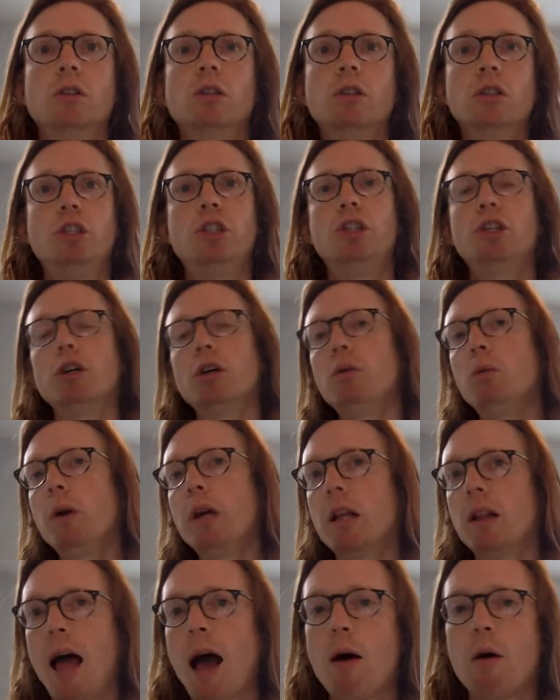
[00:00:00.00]
Should we
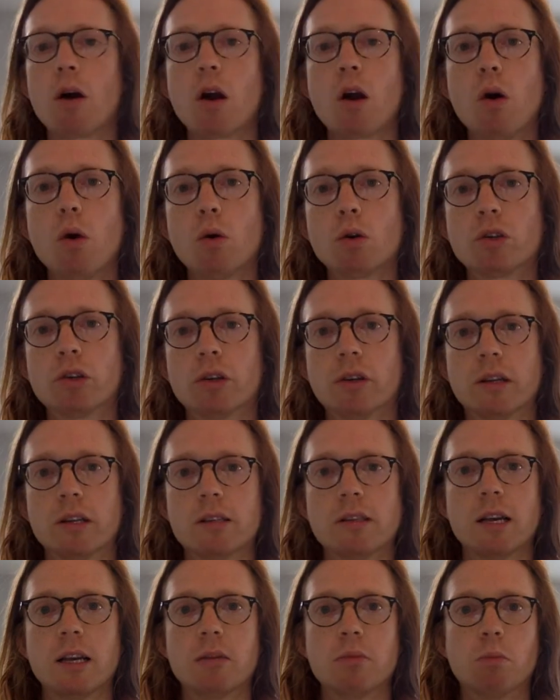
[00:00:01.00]
allow a culture that
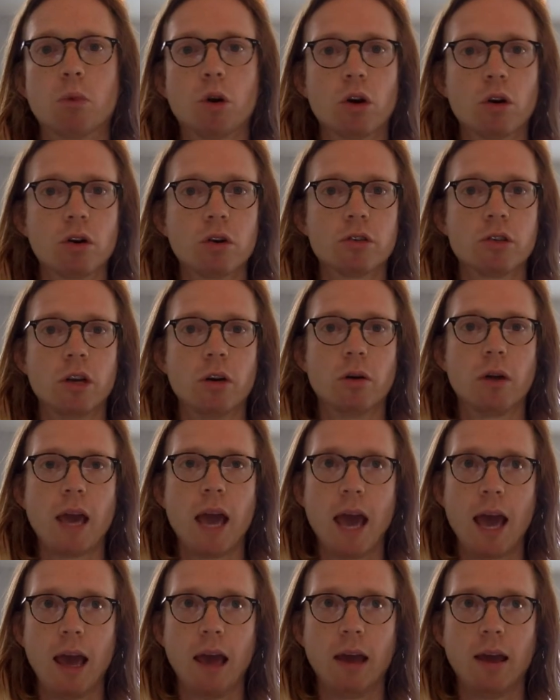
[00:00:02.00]
says murder is
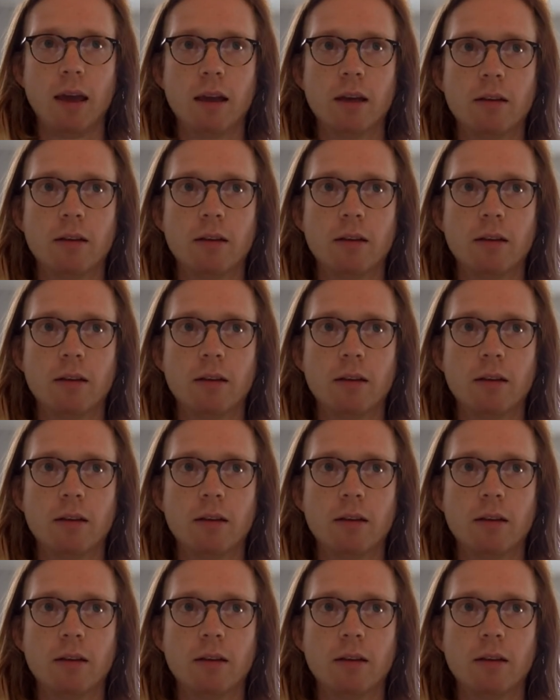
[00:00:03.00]
okay?